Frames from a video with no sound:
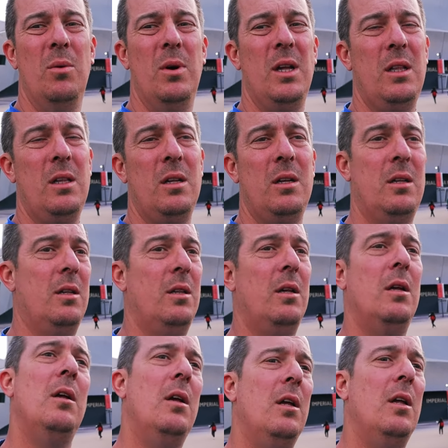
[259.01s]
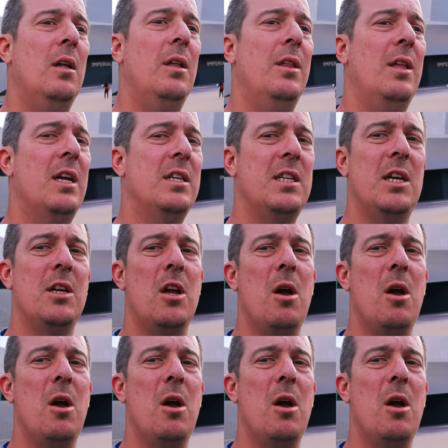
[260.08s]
Well, that's that